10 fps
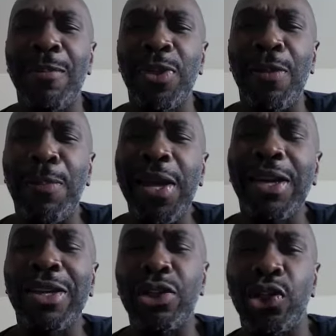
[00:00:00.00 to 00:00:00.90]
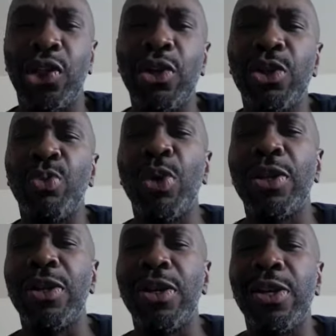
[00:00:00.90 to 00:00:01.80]
You pick and choose when
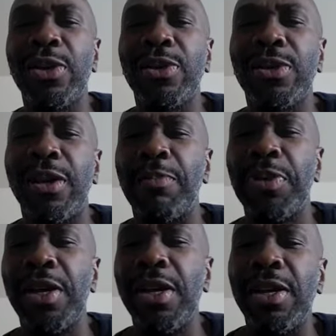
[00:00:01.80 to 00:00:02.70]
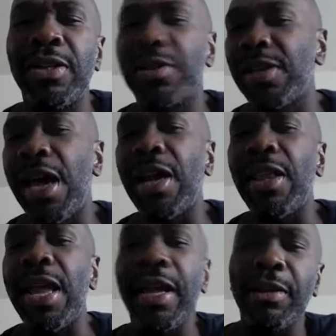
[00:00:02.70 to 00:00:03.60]
to use them. It's kind of
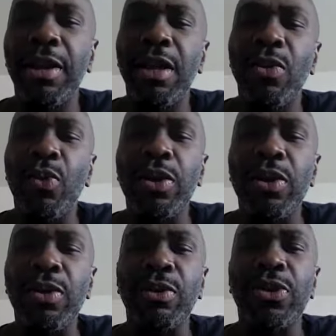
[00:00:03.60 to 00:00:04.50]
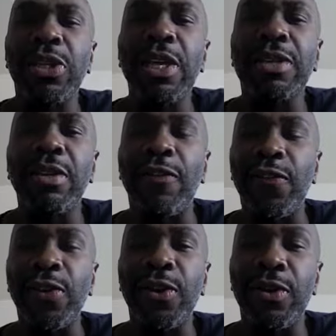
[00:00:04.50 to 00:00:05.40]
like when you season
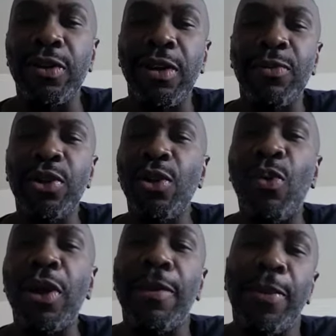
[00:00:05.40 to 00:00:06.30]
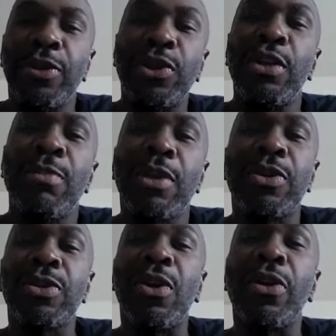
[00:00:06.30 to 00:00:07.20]
food. You don't want to put too much
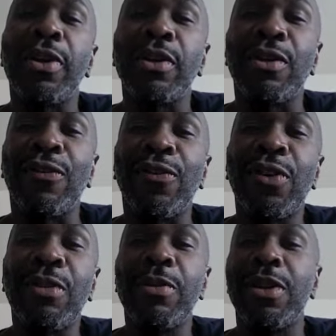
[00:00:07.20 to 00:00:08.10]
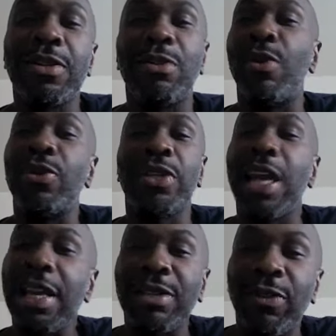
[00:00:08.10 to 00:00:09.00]
salt on your food because it won't
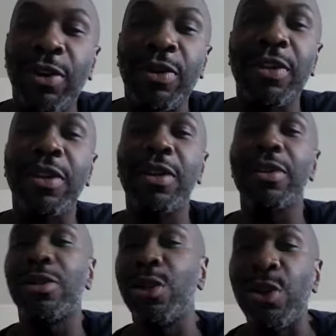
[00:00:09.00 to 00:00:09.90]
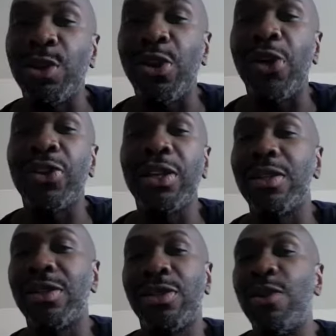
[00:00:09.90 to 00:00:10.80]
taste very good. It's too salty,
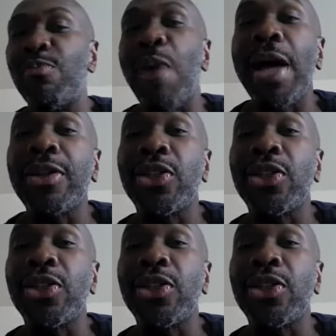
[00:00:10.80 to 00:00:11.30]
it's too much.